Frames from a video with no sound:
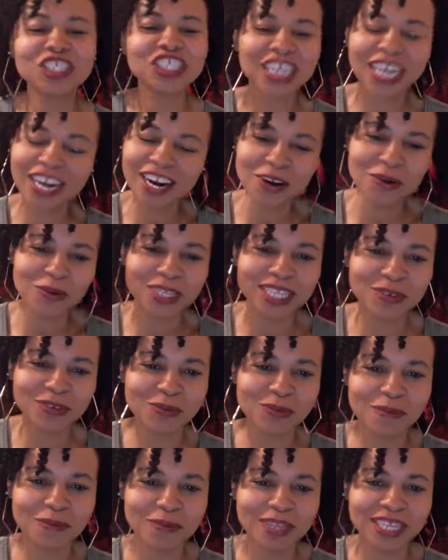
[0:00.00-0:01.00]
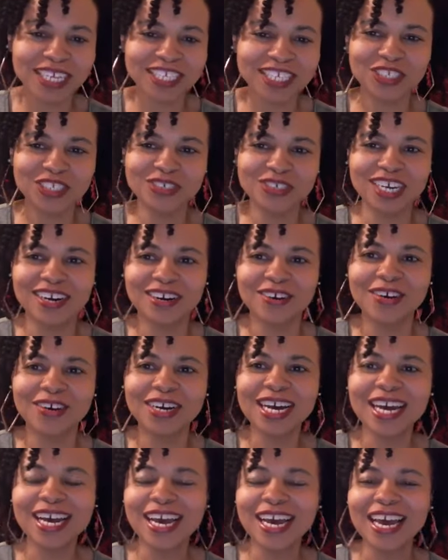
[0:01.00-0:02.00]
so share it with a woman that you
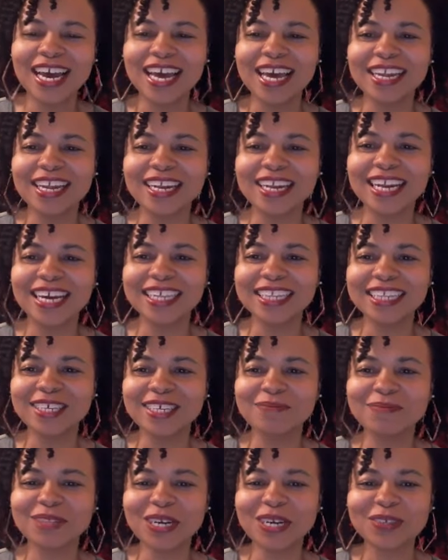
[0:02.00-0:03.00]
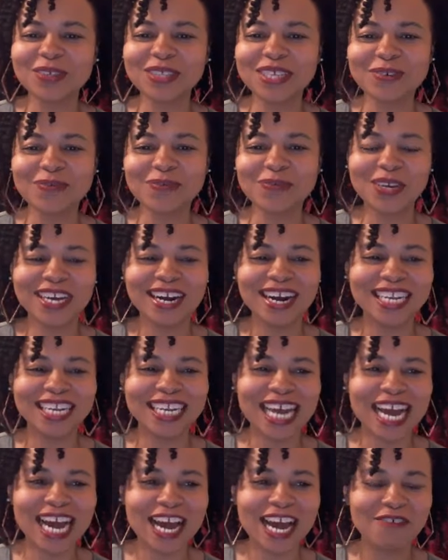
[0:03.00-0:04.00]
know and let them know that
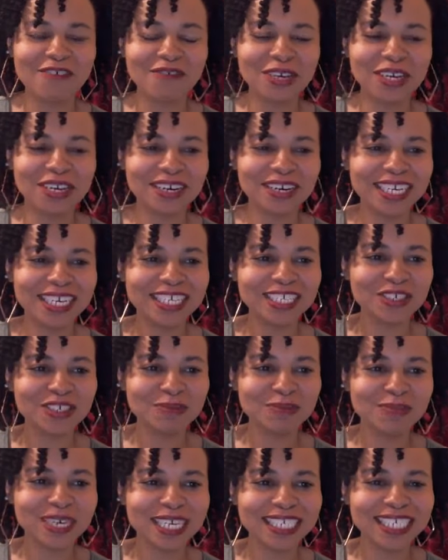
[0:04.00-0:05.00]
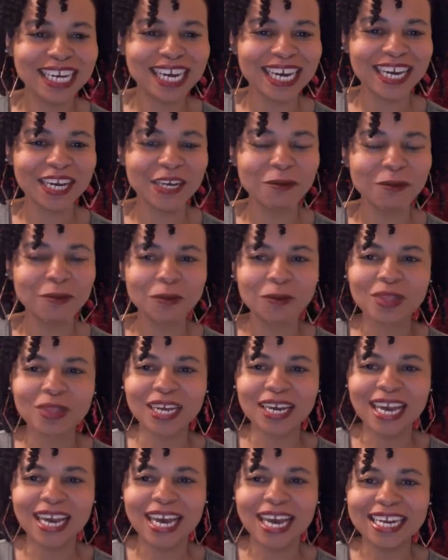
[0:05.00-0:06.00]
we are live here each
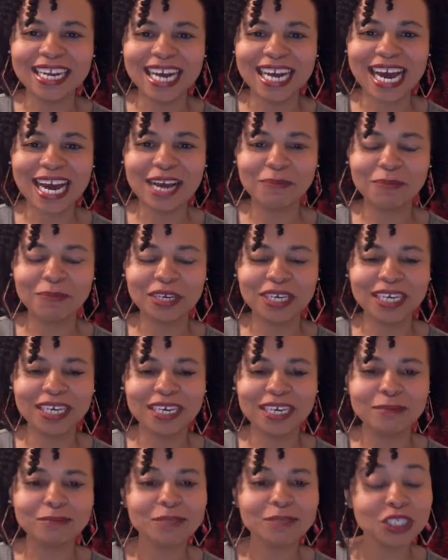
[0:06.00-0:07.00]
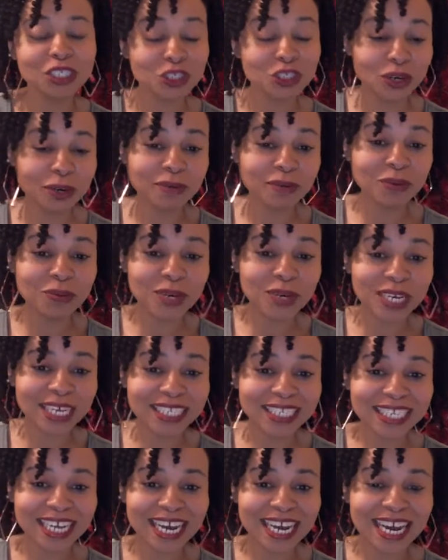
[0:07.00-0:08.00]
Monday at 9 p.m. But join
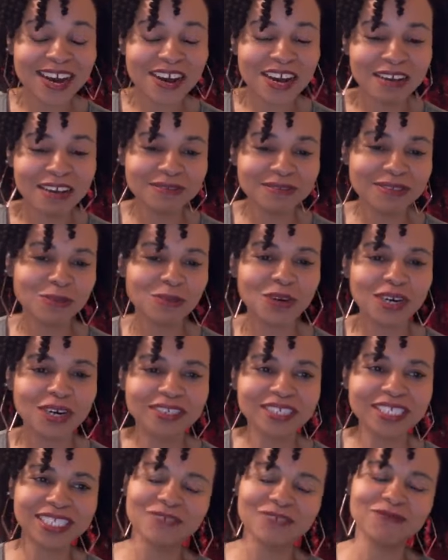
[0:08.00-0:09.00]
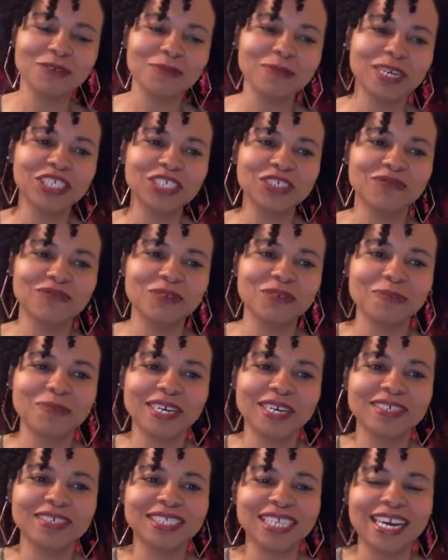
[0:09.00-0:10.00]
me Wednesday. I'll have some wellness
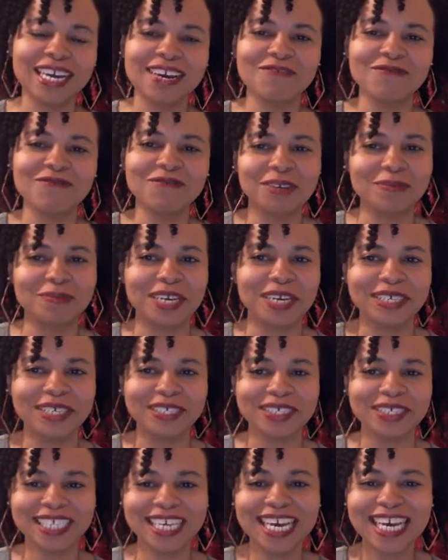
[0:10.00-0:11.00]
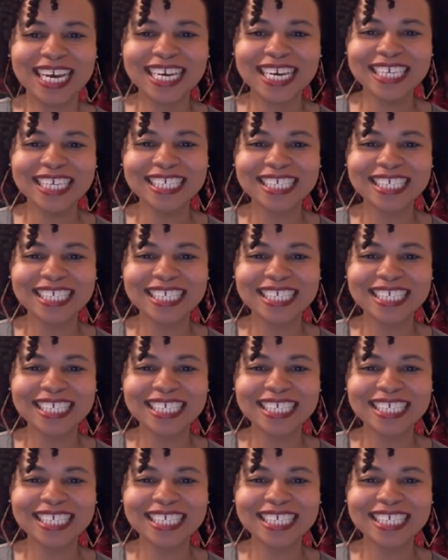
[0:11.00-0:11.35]
information for males and females.